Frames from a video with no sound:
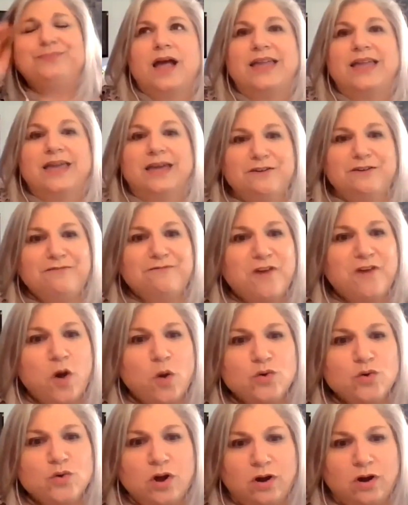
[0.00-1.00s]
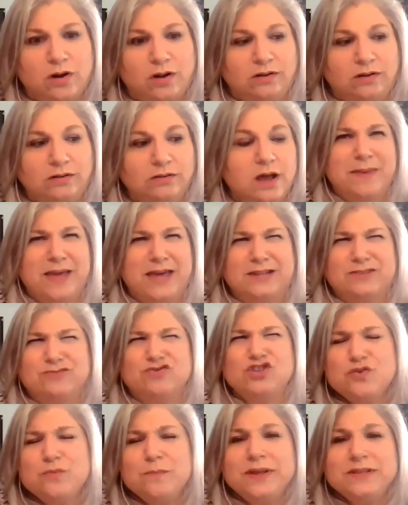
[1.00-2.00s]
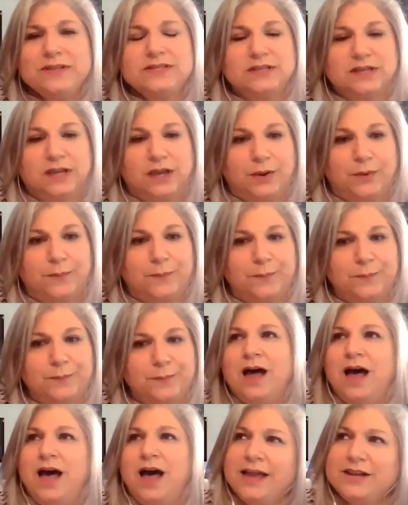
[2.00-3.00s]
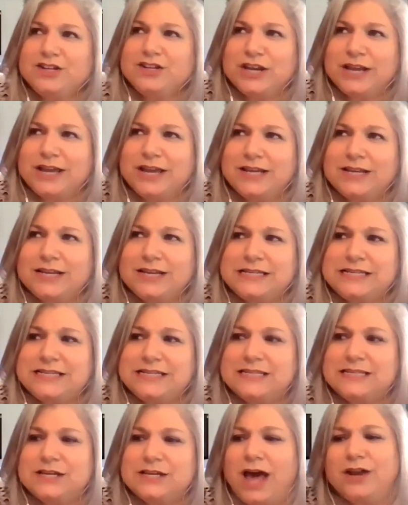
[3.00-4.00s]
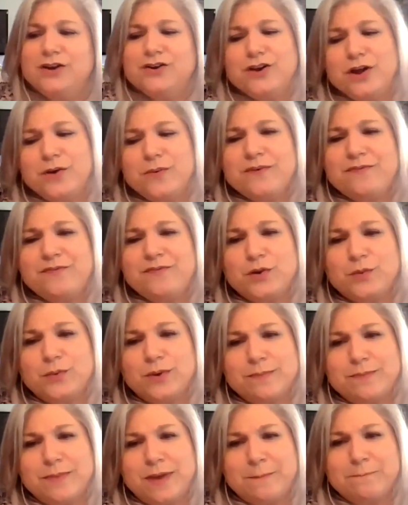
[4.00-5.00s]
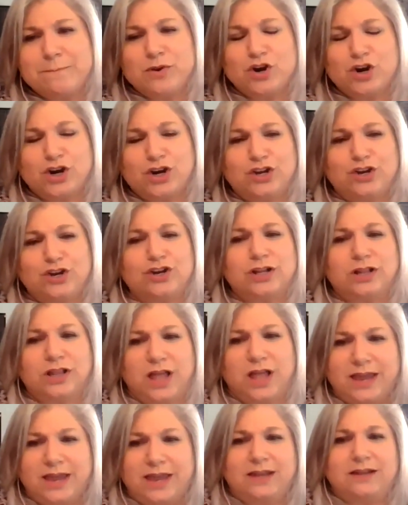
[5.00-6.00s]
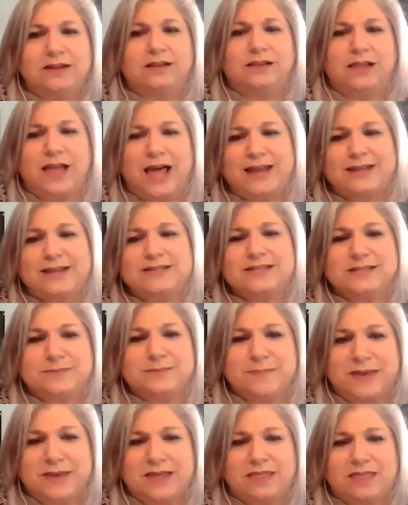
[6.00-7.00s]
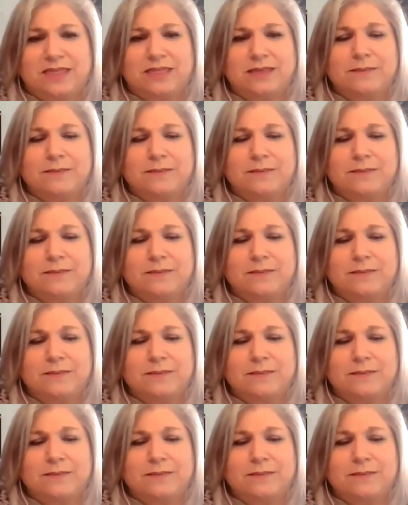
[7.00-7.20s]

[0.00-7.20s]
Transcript: I get a phone call about 2 months ago. Hi, Janice. I don't know if you remember your client, Gladys Smith.